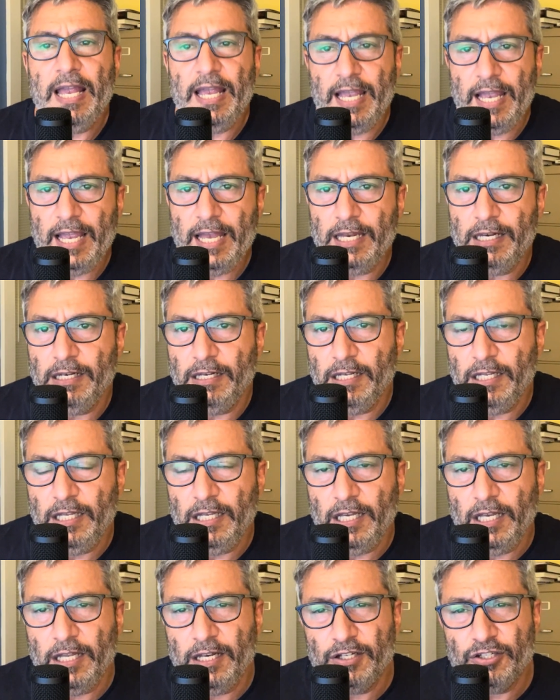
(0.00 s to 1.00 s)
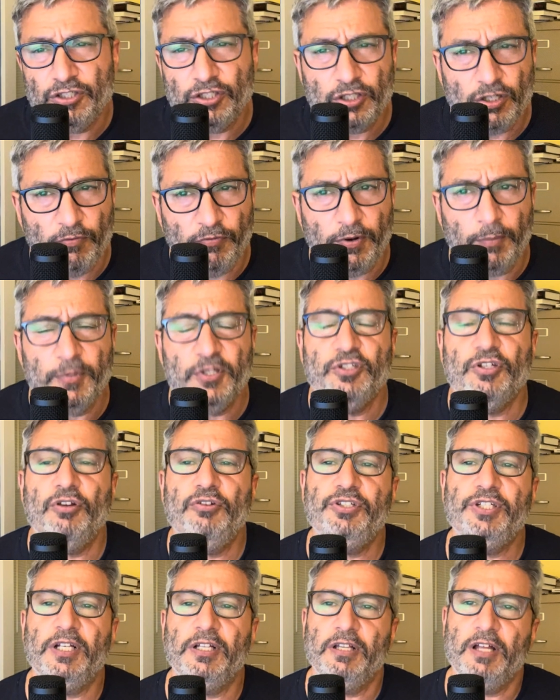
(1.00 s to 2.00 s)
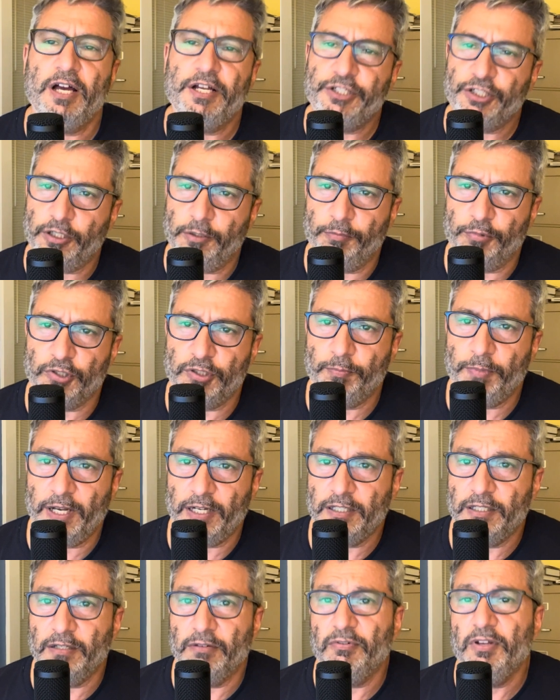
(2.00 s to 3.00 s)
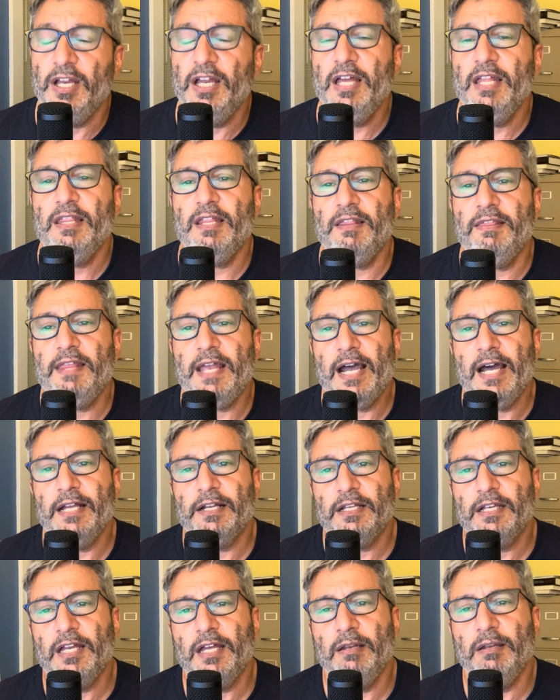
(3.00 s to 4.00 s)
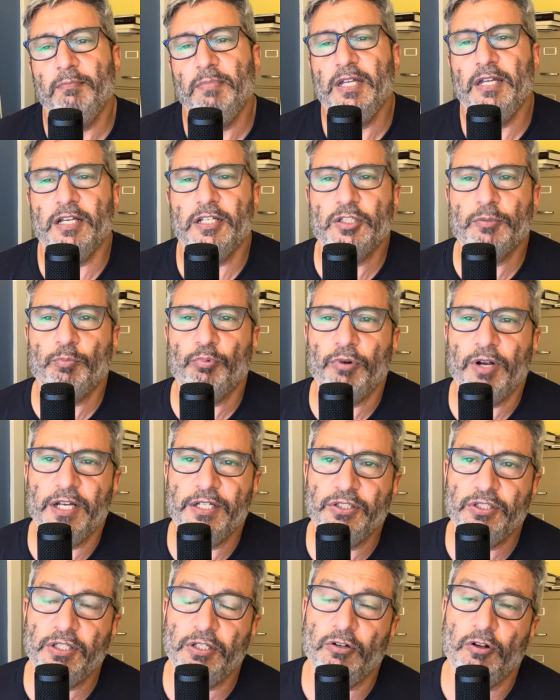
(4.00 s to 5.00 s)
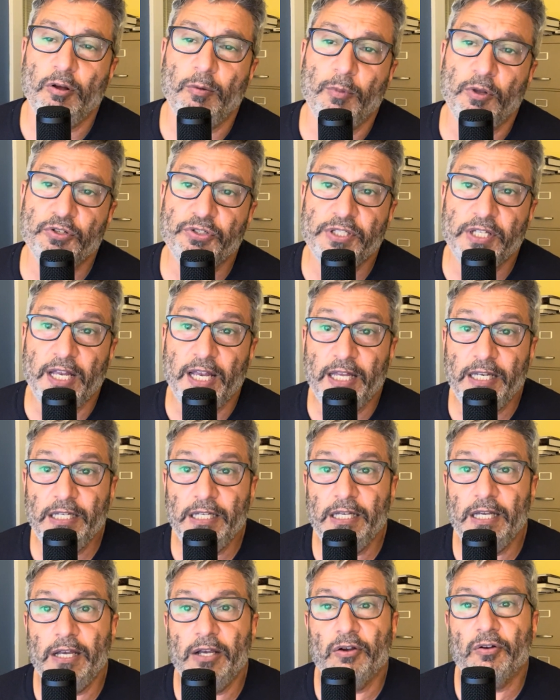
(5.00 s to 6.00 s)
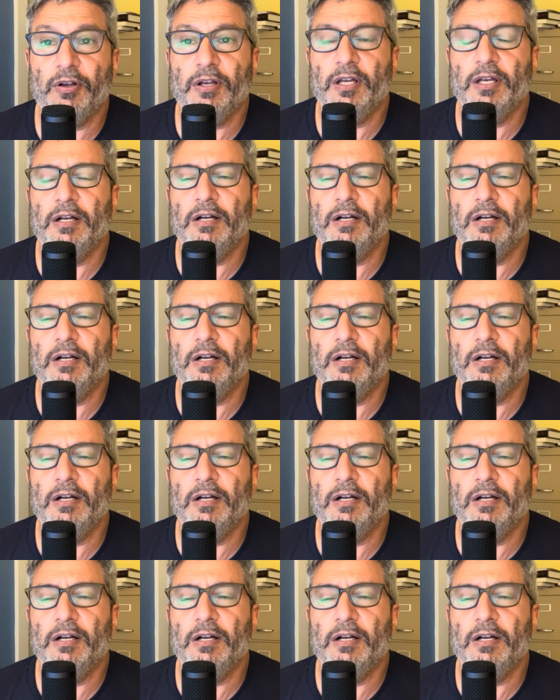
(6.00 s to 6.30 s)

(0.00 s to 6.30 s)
And from a sociological perspective, that can be expressed in almost any area